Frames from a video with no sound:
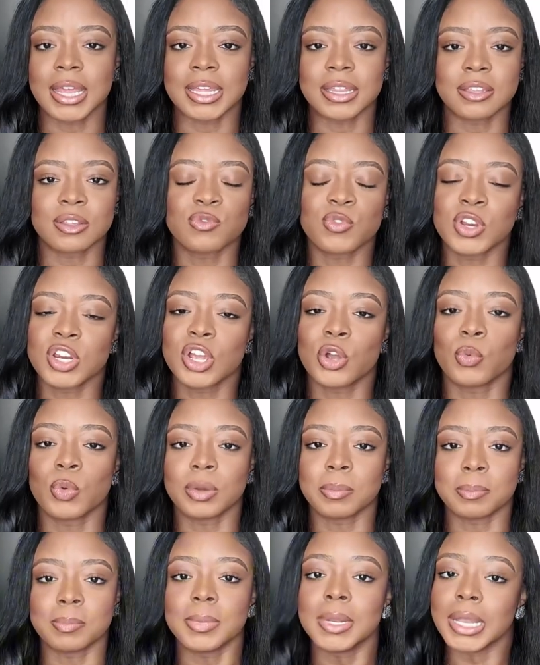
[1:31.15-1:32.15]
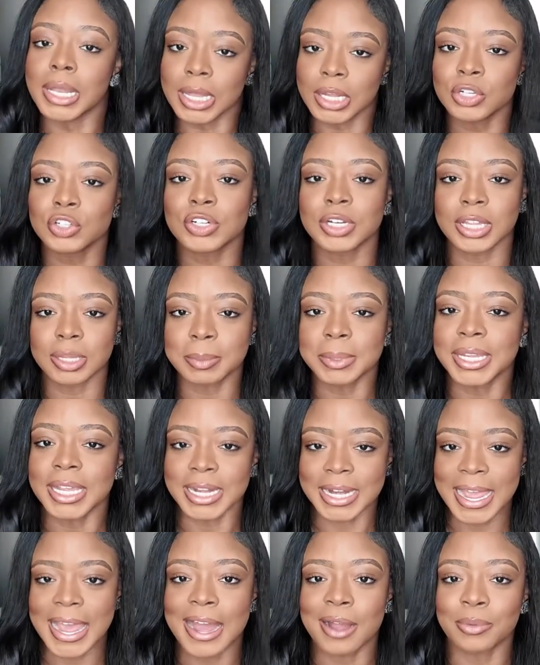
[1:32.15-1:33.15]
Like, this video would literally be
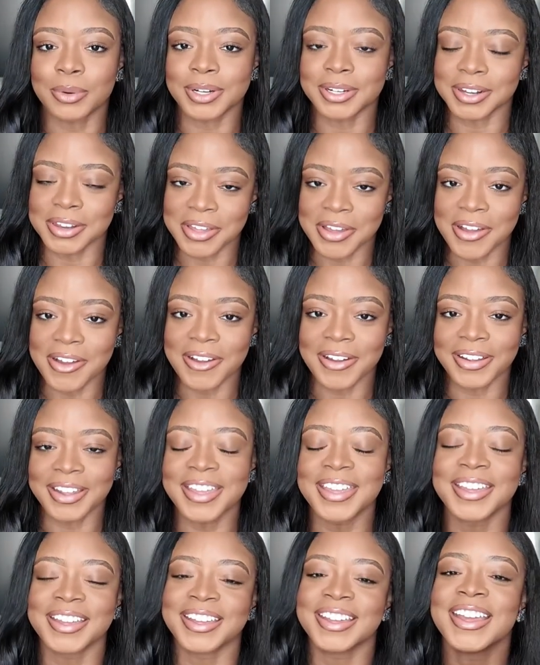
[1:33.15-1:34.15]
an hour long.